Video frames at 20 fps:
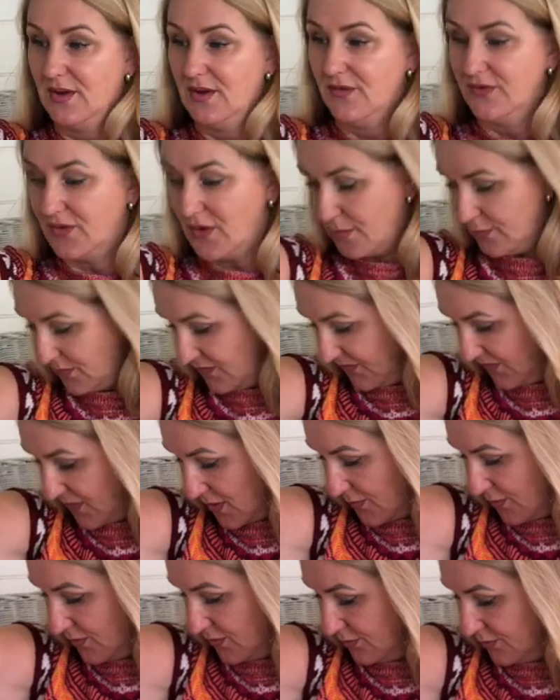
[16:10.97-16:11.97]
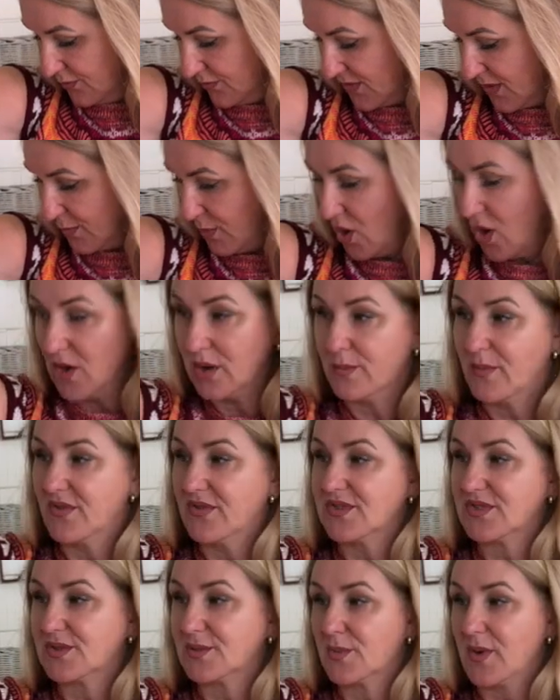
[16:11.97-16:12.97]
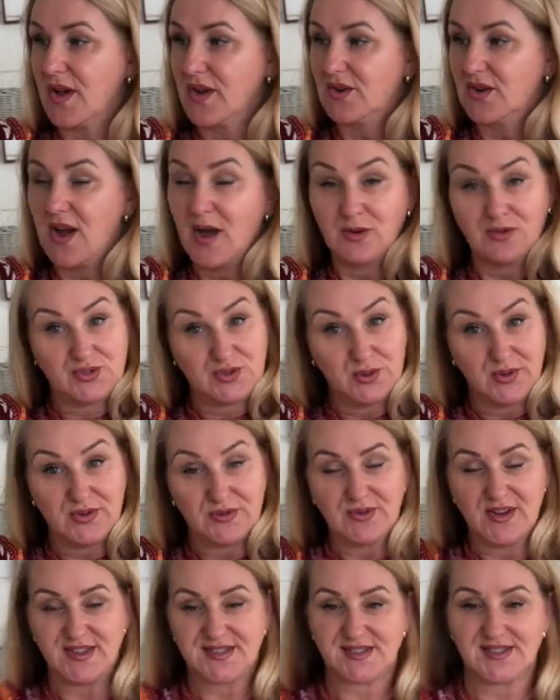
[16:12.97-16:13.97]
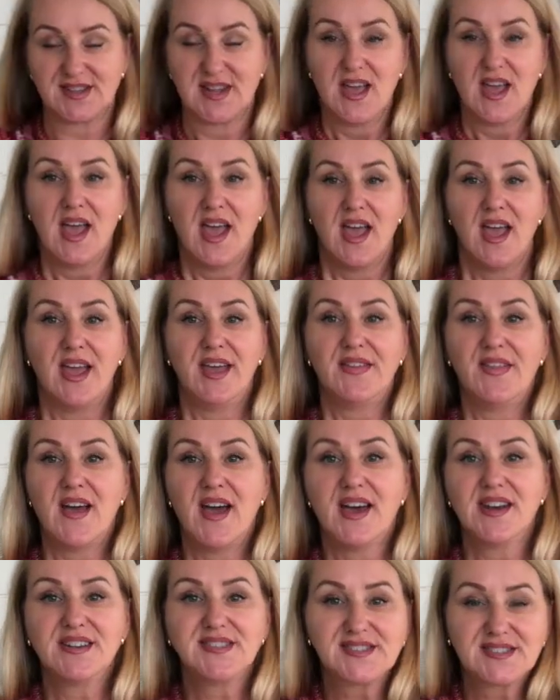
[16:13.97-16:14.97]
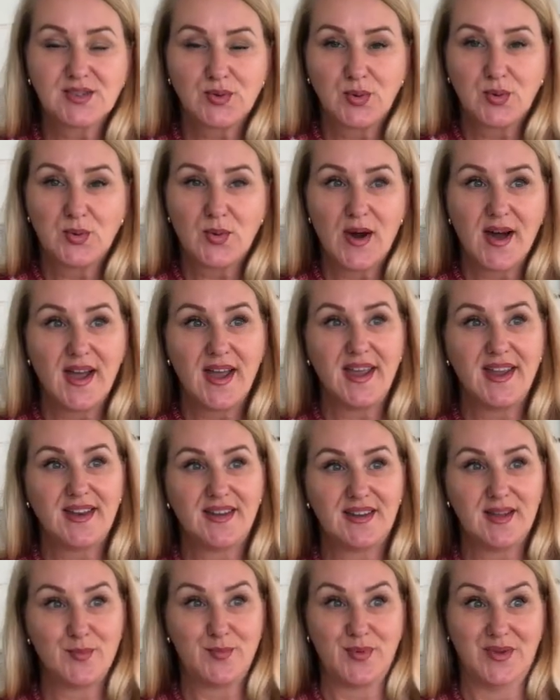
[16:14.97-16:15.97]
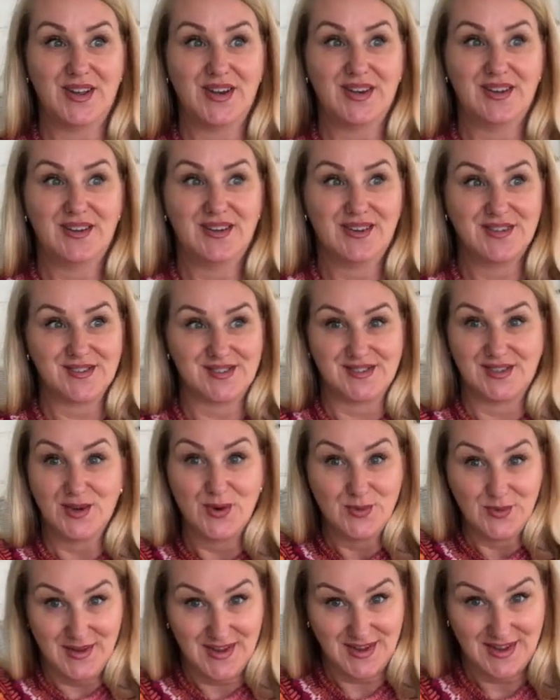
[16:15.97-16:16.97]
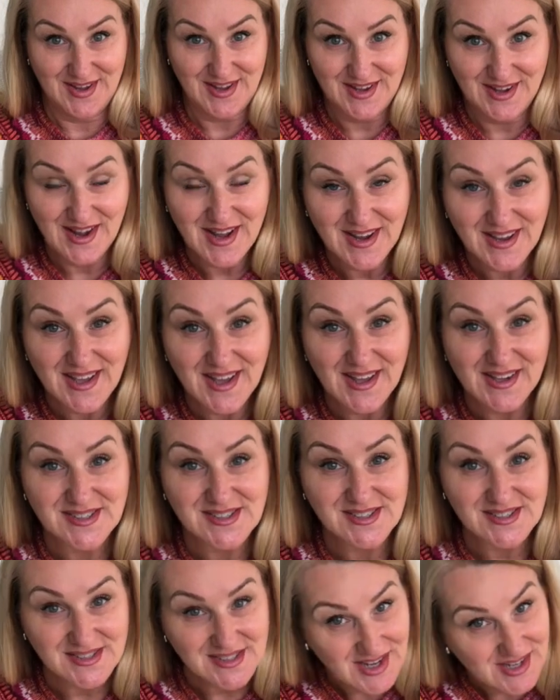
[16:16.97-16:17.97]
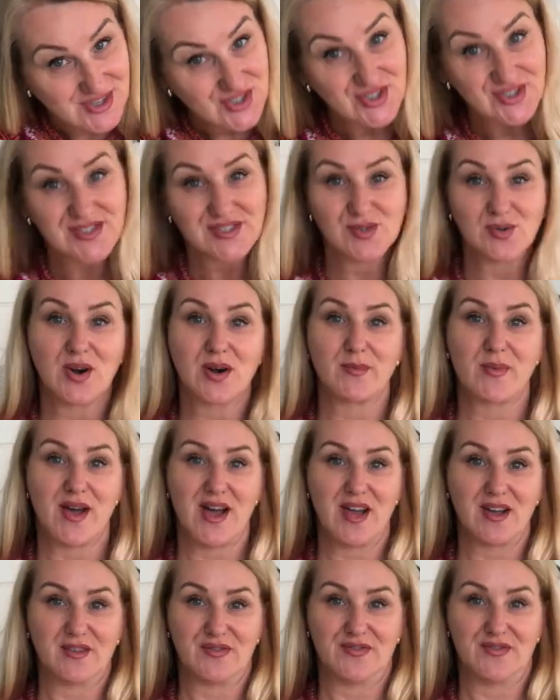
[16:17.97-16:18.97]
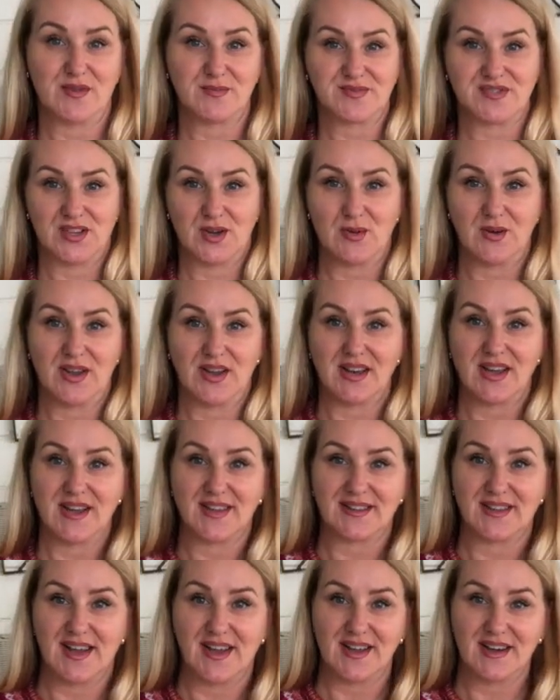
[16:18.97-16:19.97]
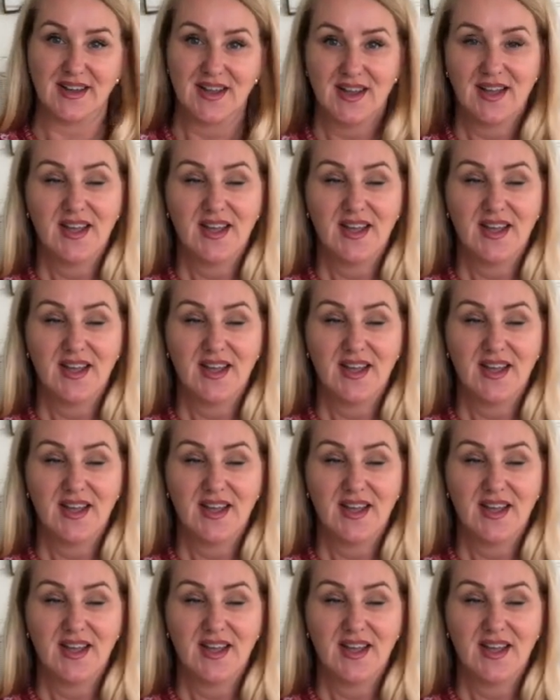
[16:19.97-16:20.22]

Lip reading: the bottom of the sweater out to the wrist, and that is quite a bit of sewing, and I get such a sore back from sewing like that.